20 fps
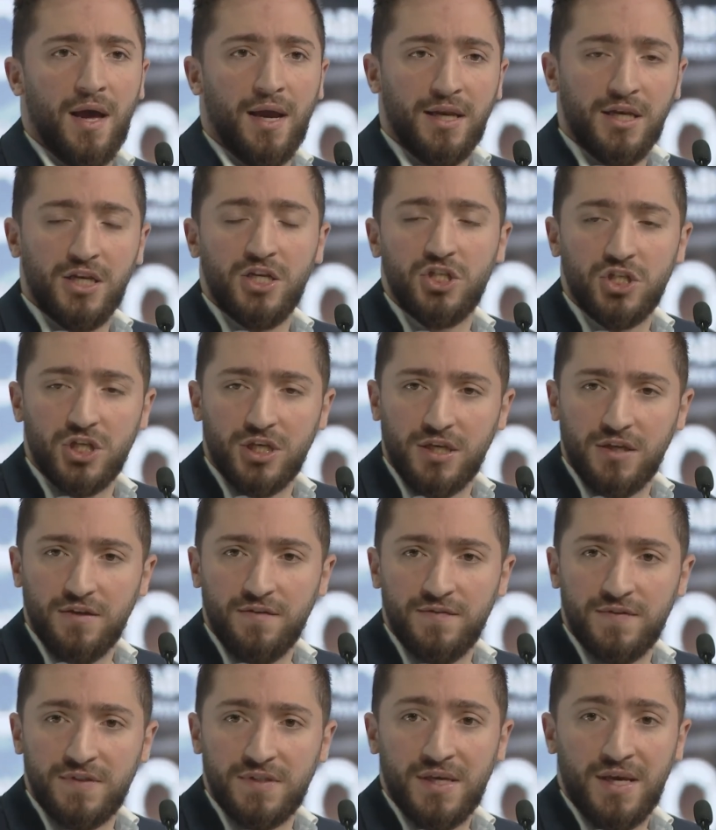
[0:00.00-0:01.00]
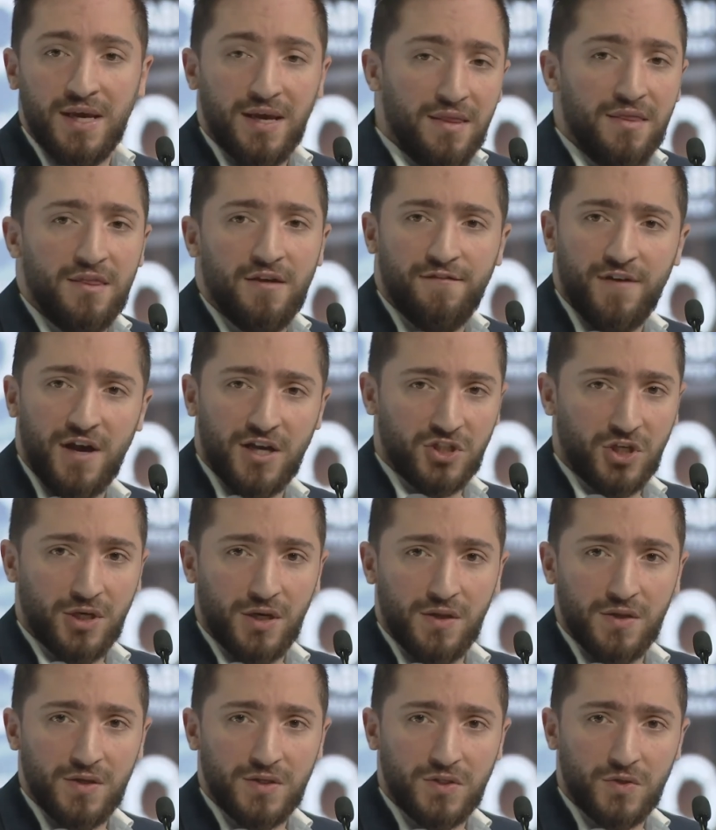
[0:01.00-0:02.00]
initiatives in the fashion
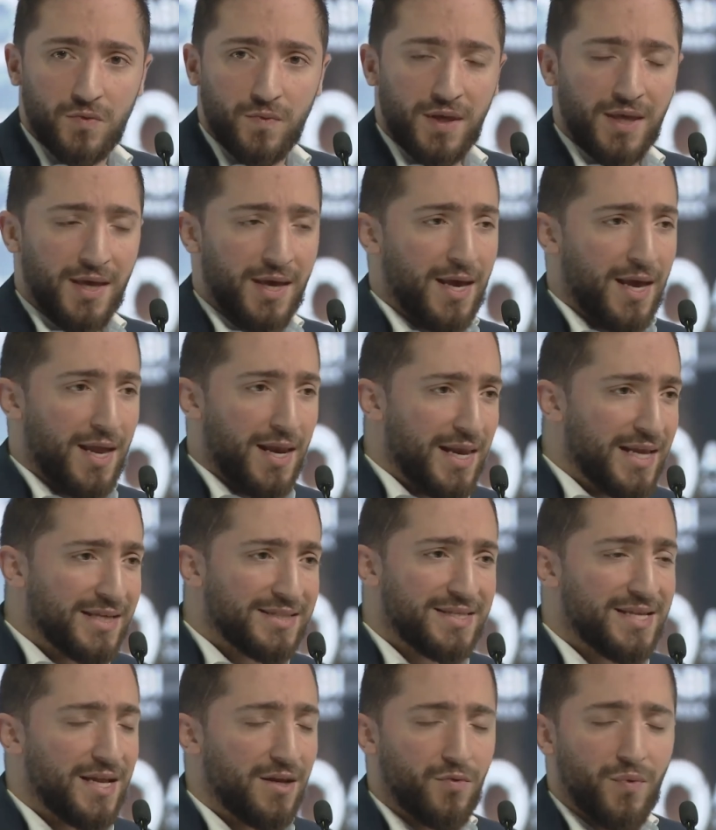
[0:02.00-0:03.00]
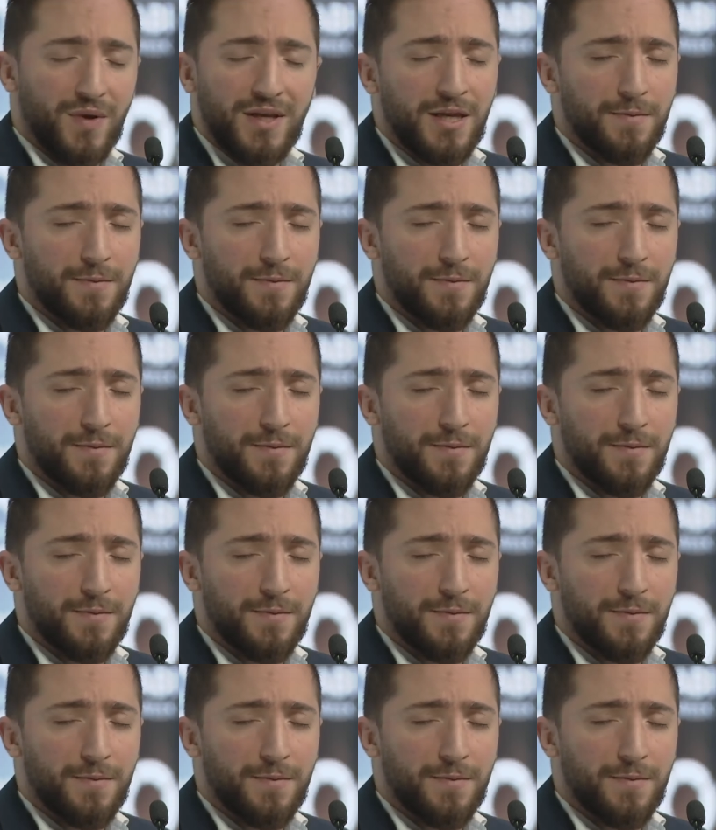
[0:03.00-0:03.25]
industry. Less than